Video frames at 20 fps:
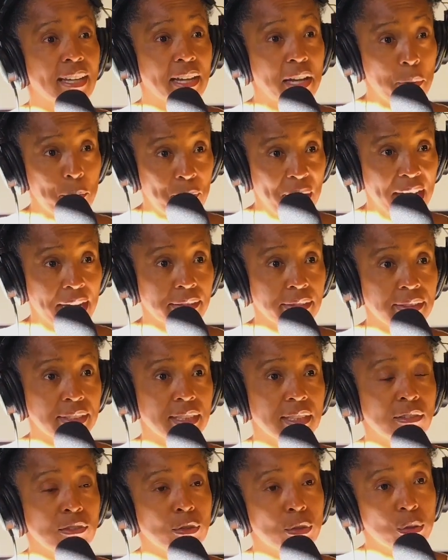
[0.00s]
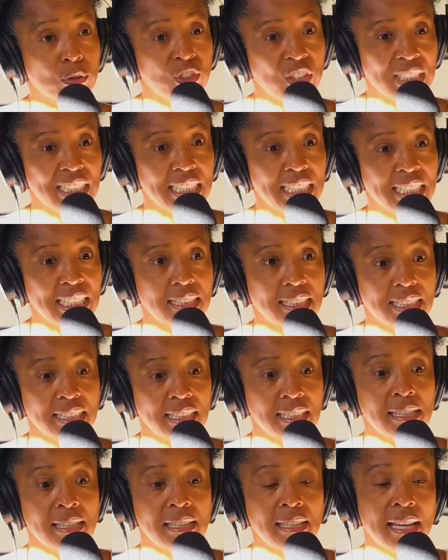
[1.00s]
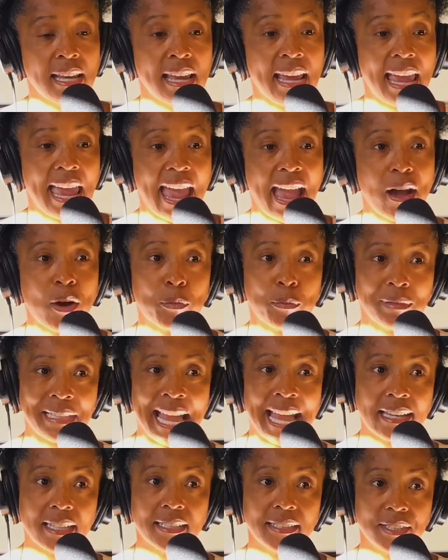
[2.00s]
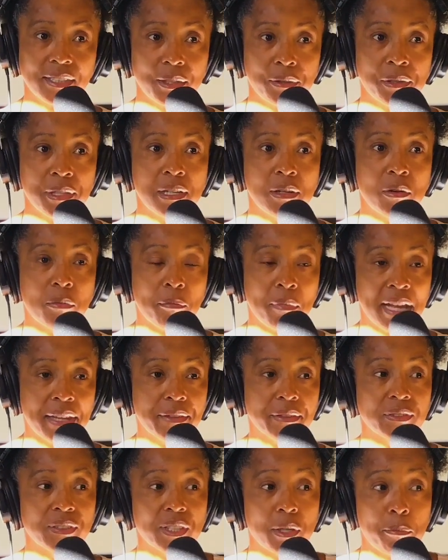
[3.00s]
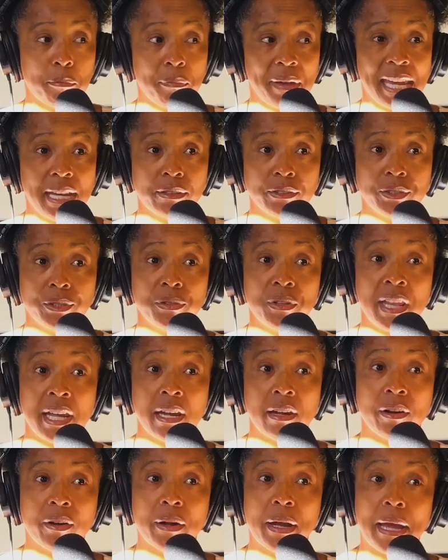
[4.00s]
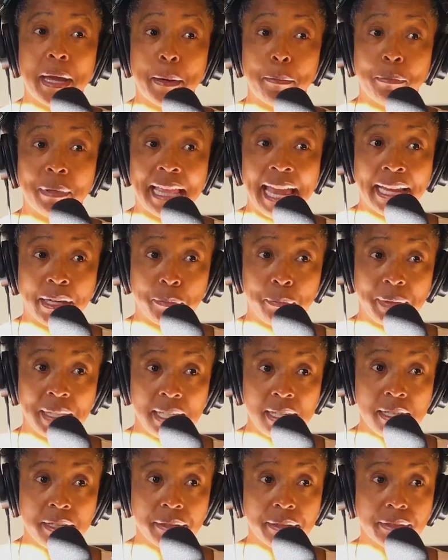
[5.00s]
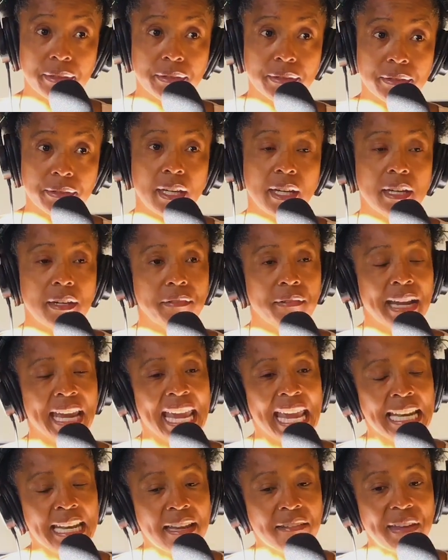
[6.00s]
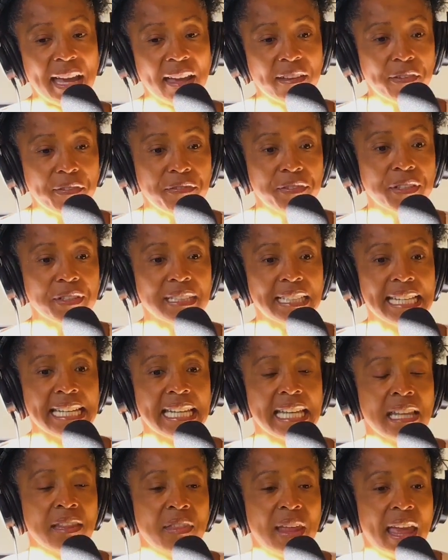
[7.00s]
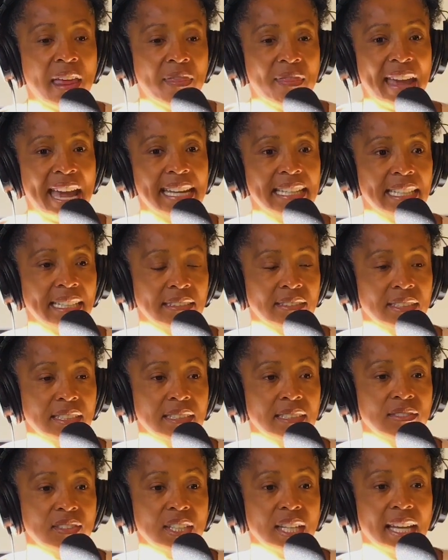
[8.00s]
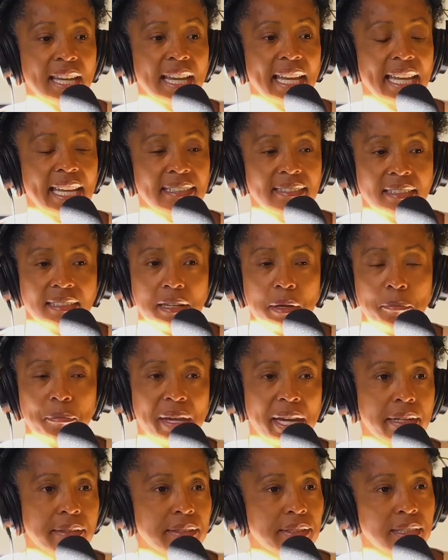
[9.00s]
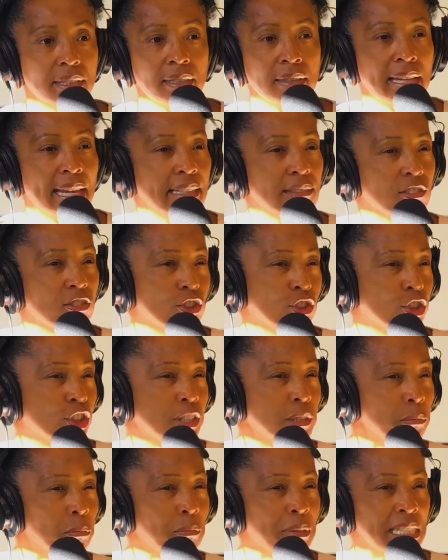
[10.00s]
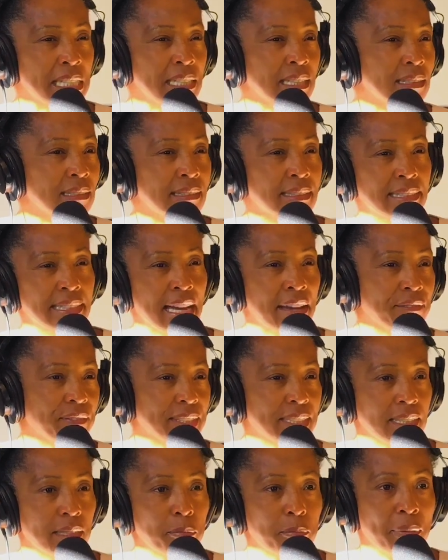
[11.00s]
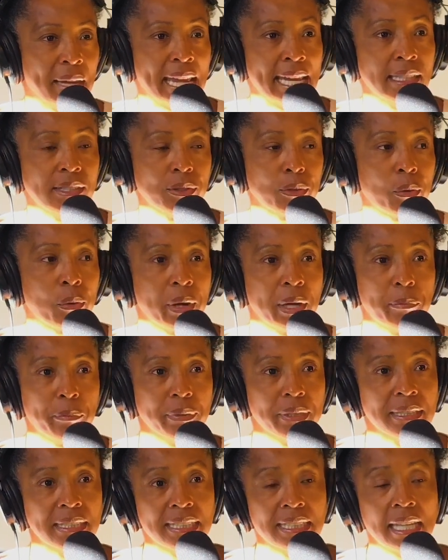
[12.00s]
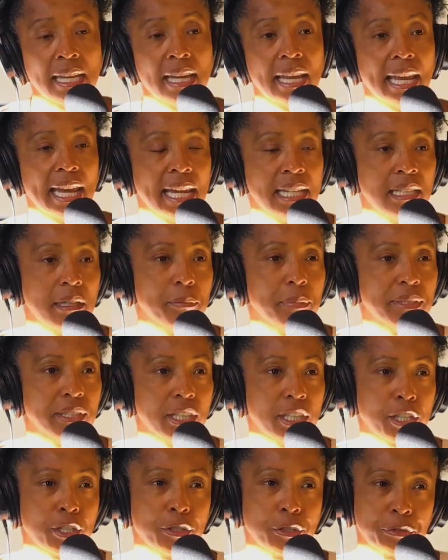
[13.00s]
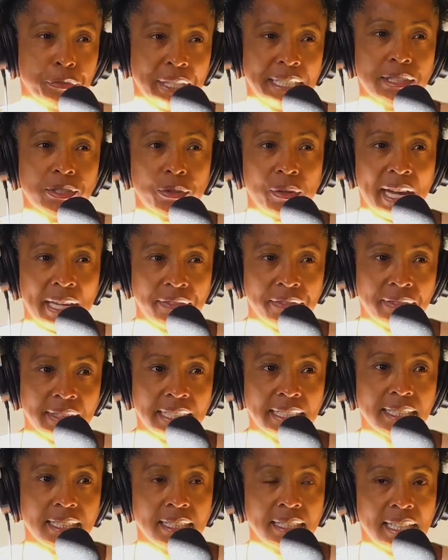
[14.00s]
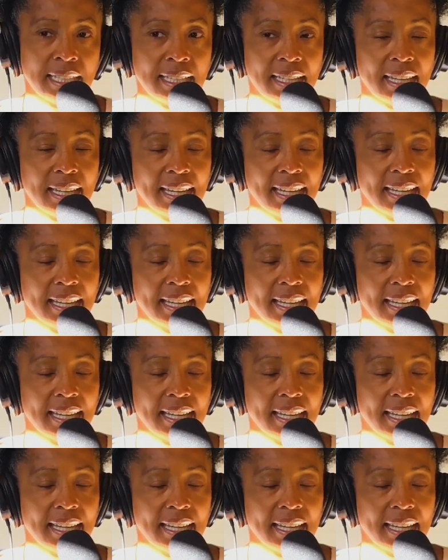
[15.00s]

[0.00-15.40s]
comparison. You'll just get to see how Black custodial mothers compare to their Black peers, right? And I feel like in that instance, it's a comparison that shouldn't be deficit-based, or it puts any particular race or ethnicity,